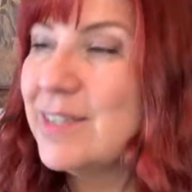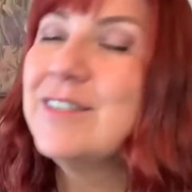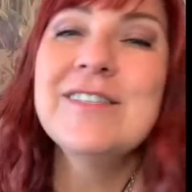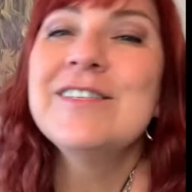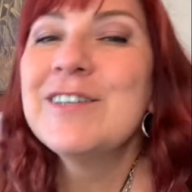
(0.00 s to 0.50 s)

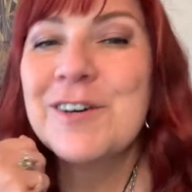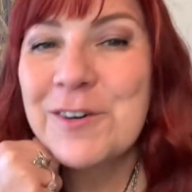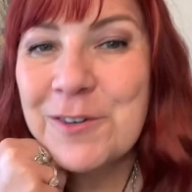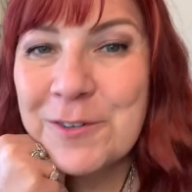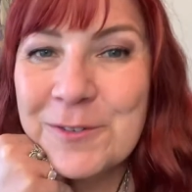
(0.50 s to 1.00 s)

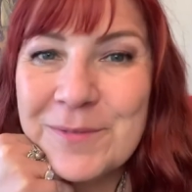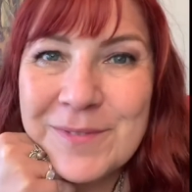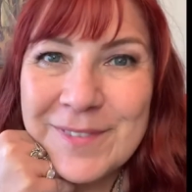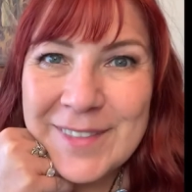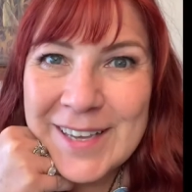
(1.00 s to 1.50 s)
So
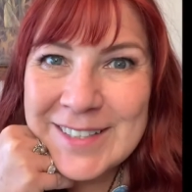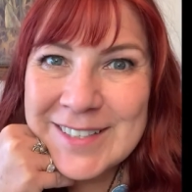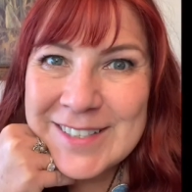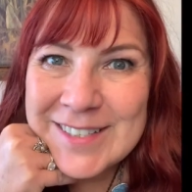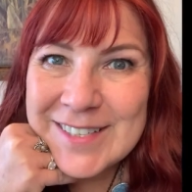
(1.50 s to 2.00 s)

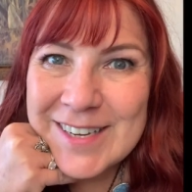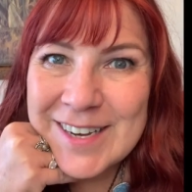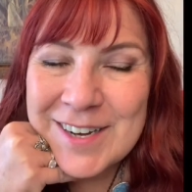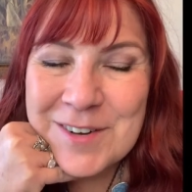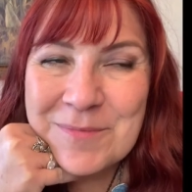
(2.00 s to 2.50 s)
that's
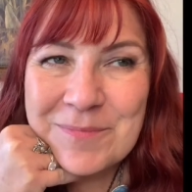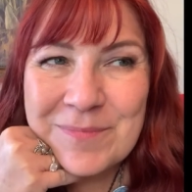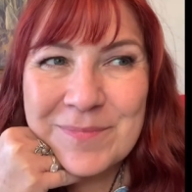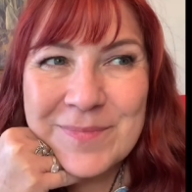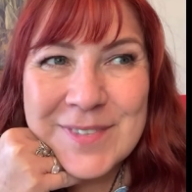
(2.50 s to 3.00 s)

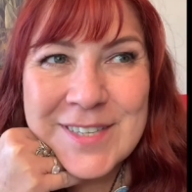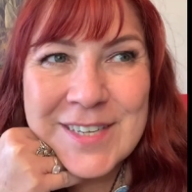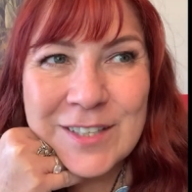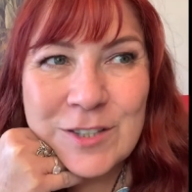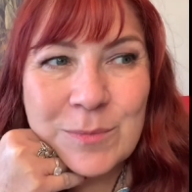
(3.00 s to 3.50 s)

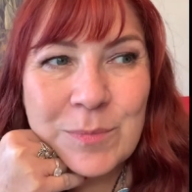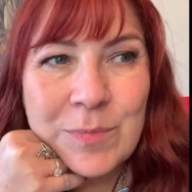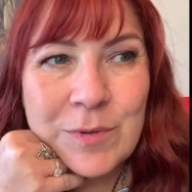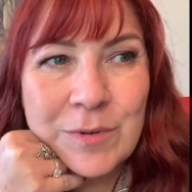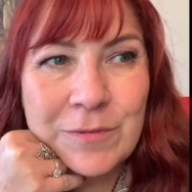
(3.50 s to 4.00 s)
such a
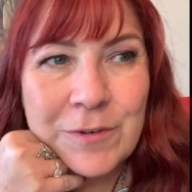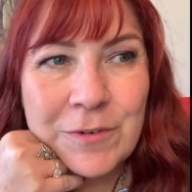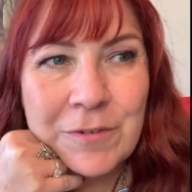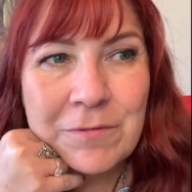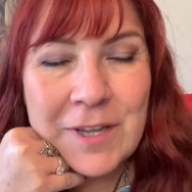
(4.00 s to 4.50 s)
beautiful
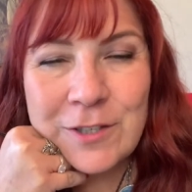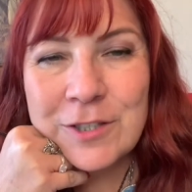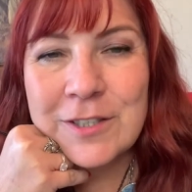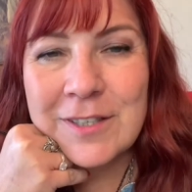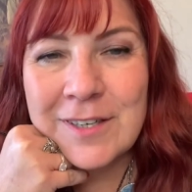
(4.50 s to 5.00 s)

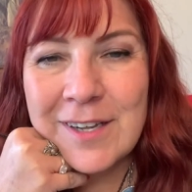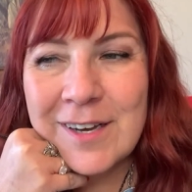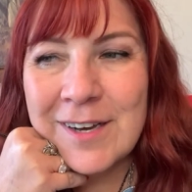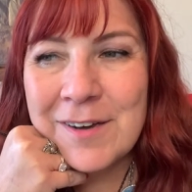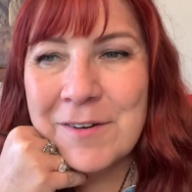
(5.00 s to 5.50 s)
reflection
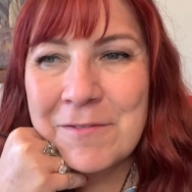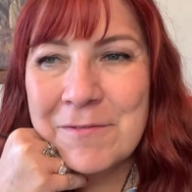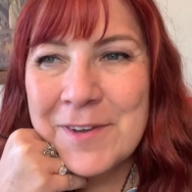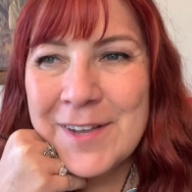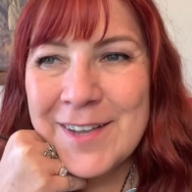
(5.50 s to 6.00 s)

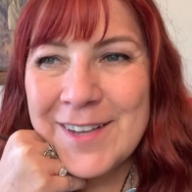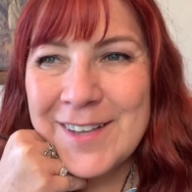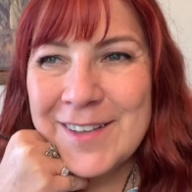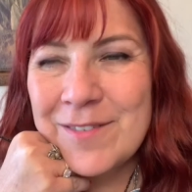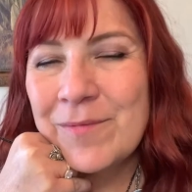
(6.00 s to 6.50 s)
of
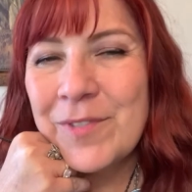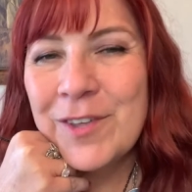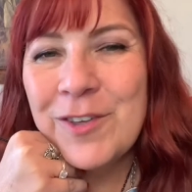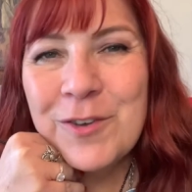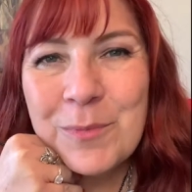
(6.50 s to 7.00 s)
the
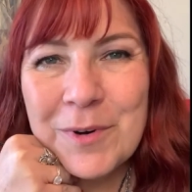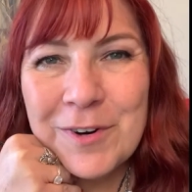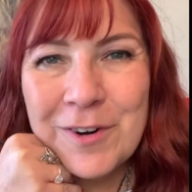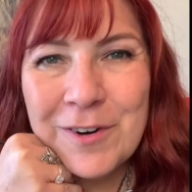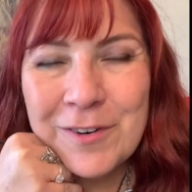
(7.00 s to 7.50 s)

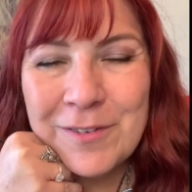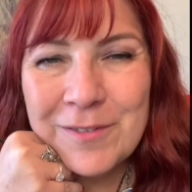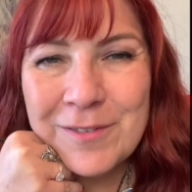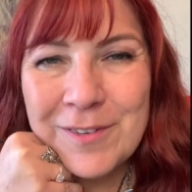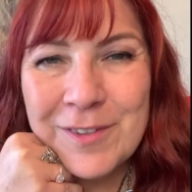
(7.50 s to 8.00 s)
humor,
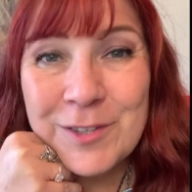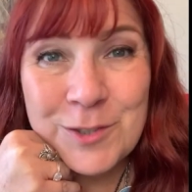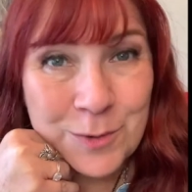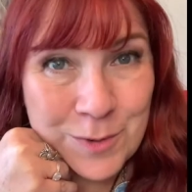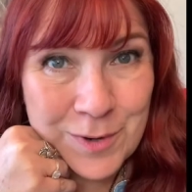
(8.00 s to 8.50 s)
the
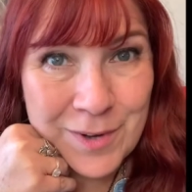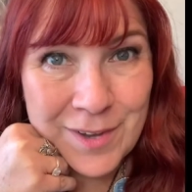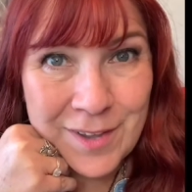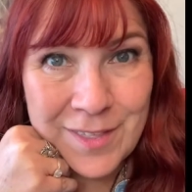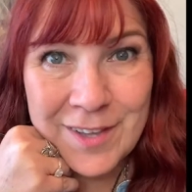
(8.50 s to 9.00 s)

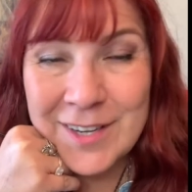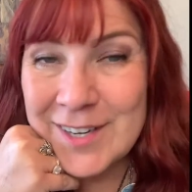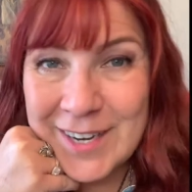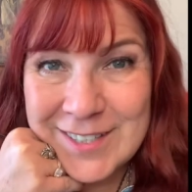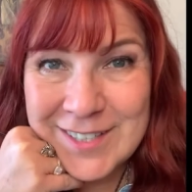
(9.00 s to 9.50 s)
joy, the
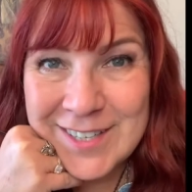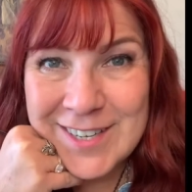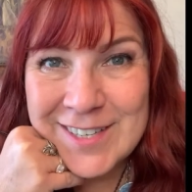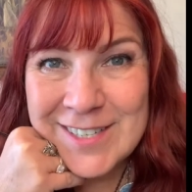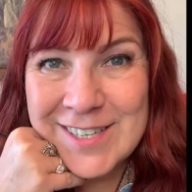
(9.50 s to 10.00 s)

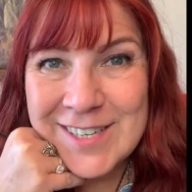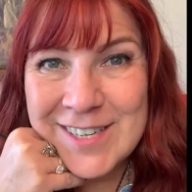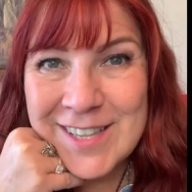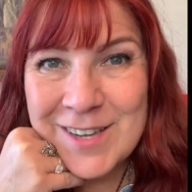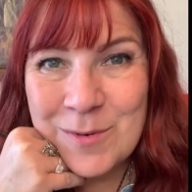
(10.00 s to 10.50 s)
connectedness
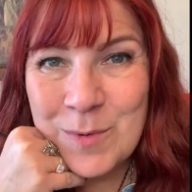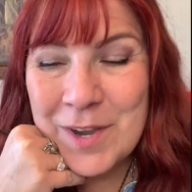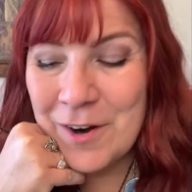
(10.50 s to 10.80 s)
that we are